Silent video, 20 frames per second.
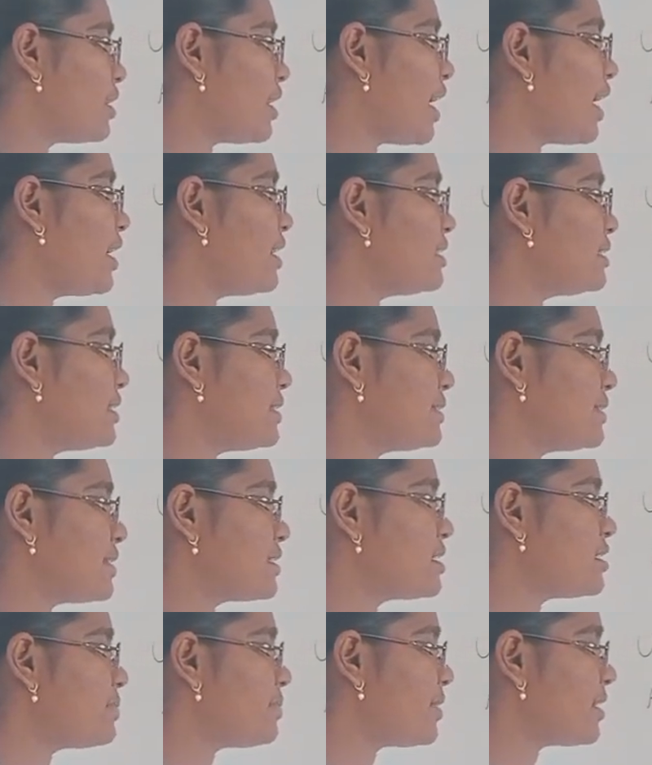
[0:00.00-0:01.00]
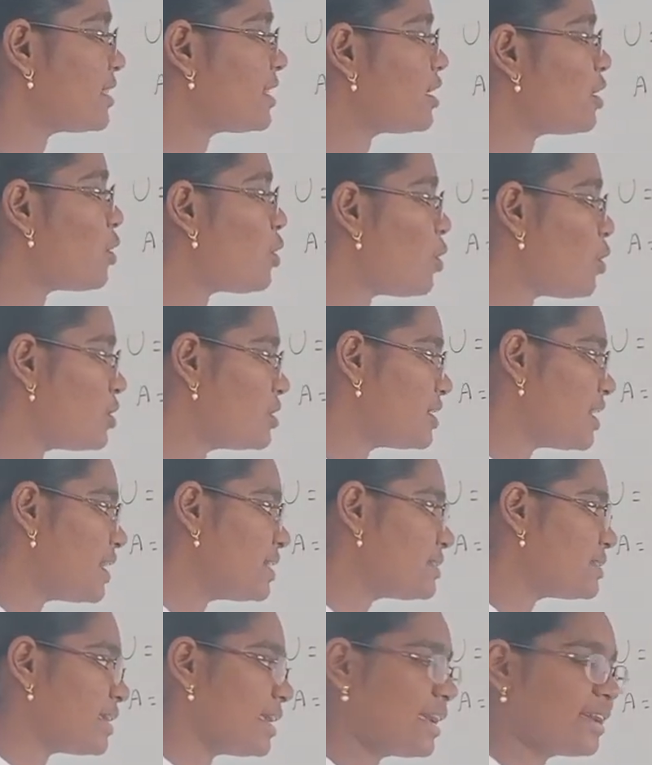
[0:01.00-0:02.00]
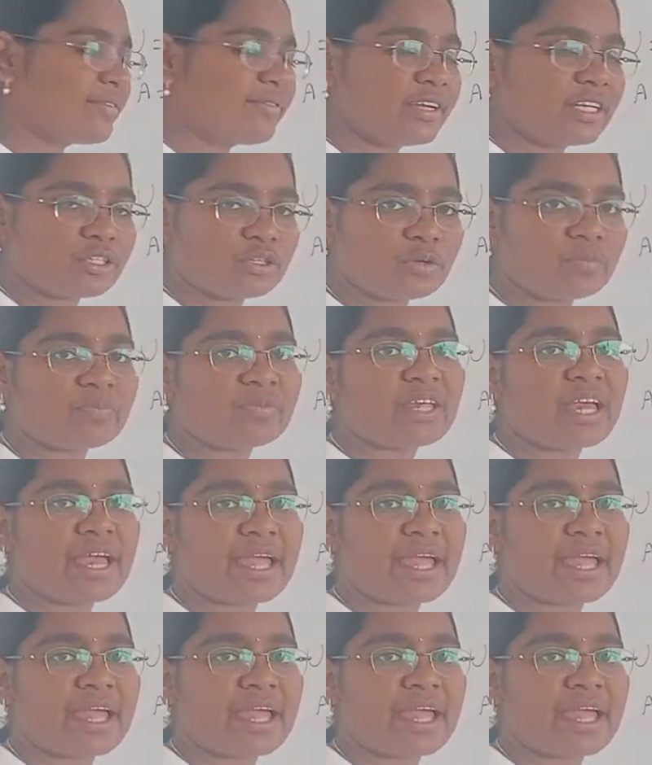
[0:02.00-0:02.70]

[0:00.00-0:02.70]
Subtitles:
A intersection B the whole dash equal to